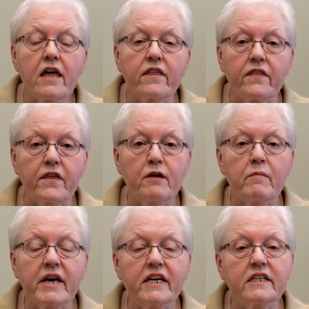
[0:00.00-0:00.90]
that they
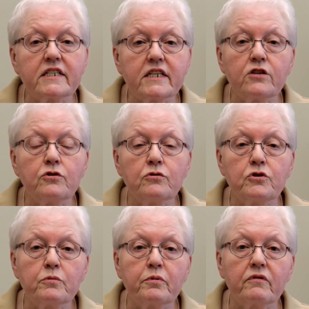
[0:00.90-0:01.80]
may continue
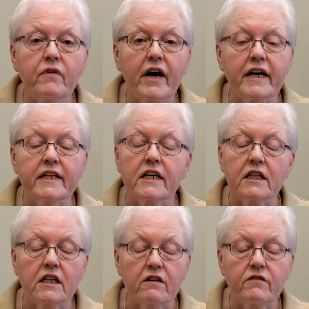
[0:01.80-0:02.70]
to provide
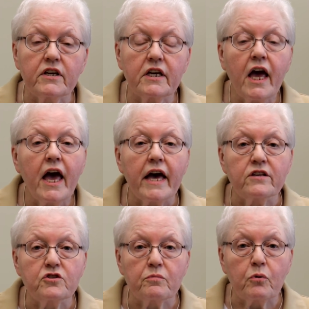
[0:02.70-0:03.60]
a loving
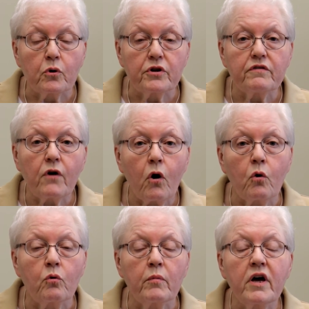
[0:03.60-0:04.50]
and supportive
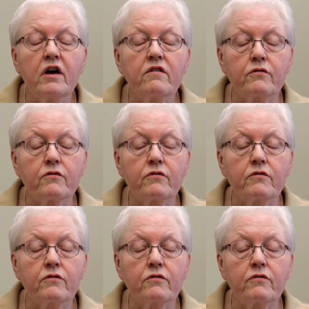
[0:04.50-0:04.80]
home